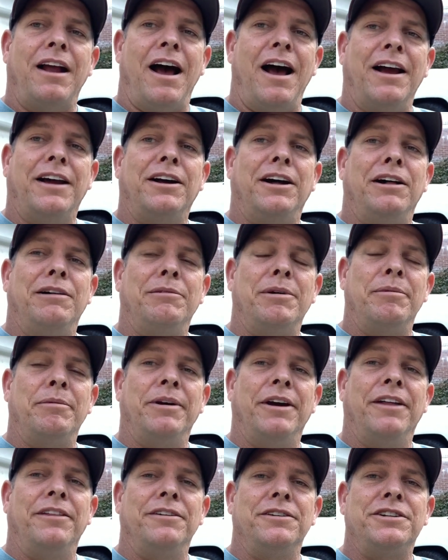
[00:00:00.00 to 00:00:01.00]
I call them on
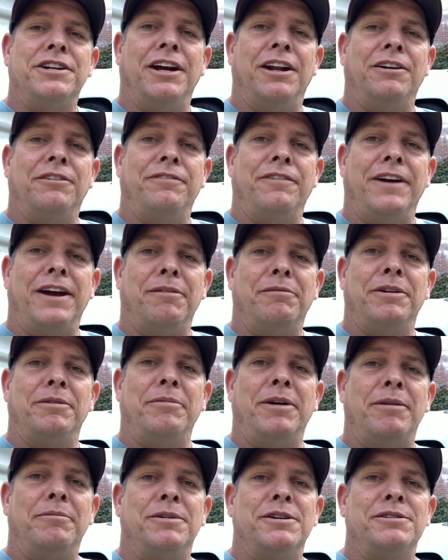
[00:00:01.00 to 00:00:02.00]
my other channel family
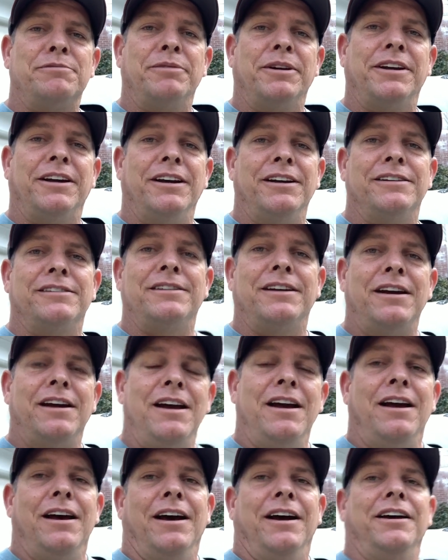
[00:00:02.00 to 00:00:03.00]
members because
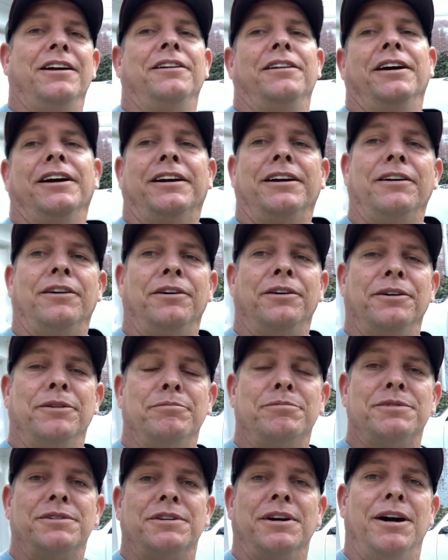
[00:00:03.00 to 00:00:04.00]
I don't like calling them
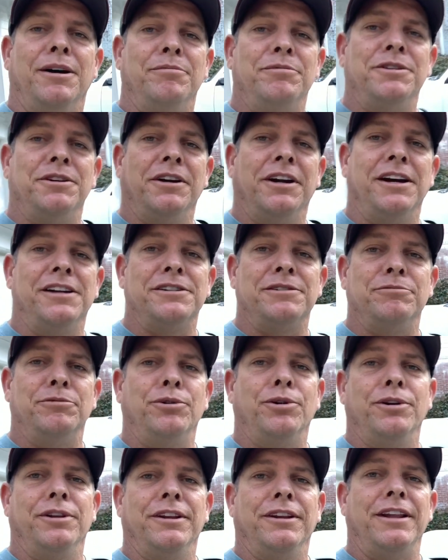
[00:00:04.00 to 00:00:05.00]
subs. You guys are
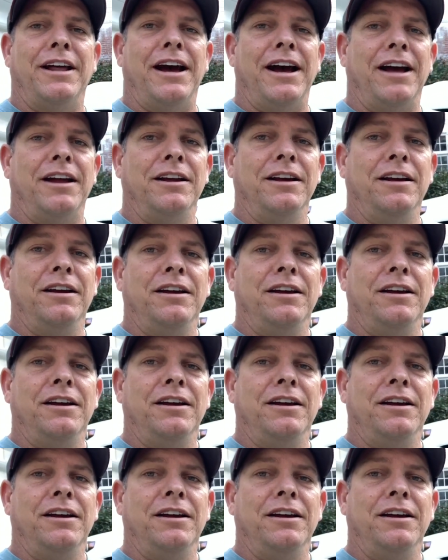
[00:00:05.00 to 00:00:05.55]
more than that.